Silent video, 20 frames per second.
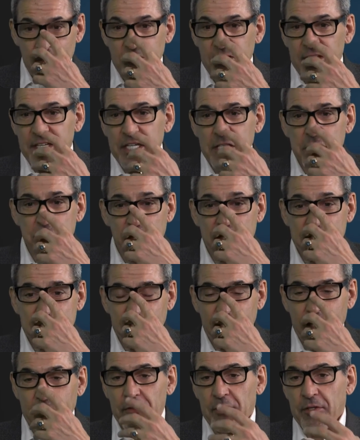the
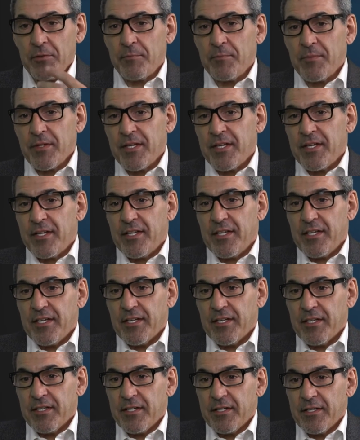interest level,
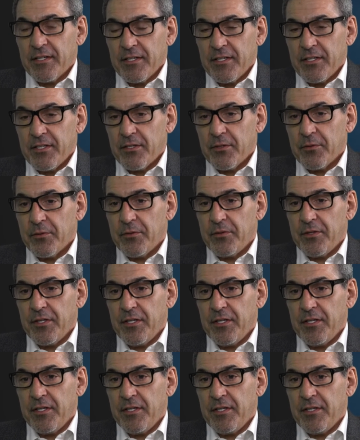
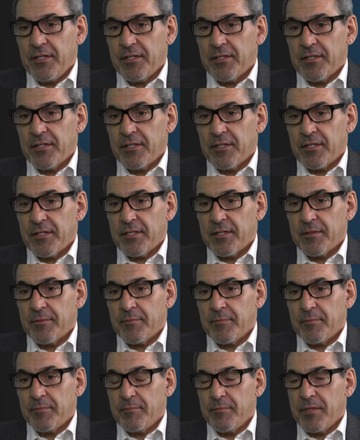the
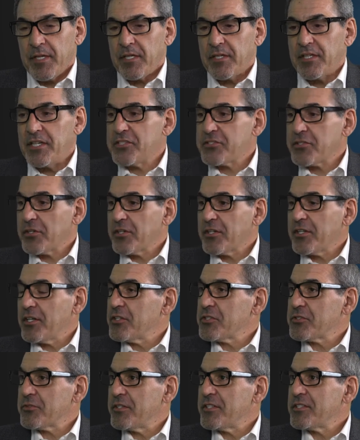Middle Eastern
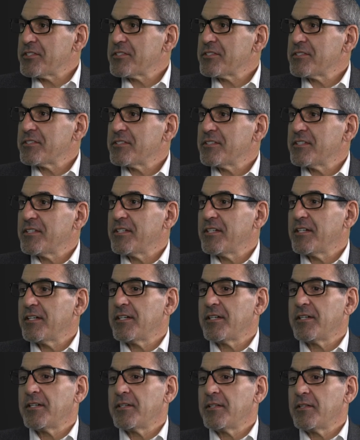countries
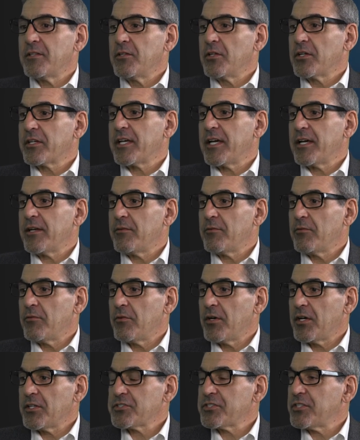look at
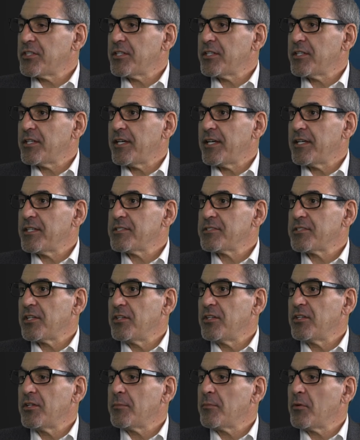Russia as
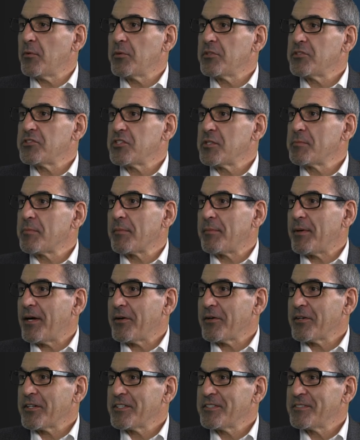the number 1
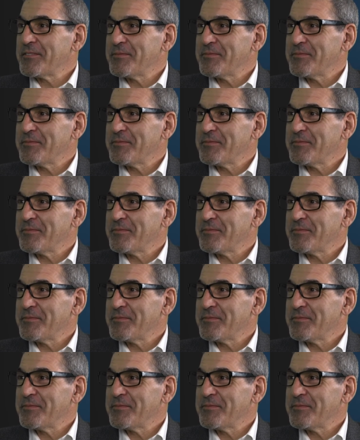superpower.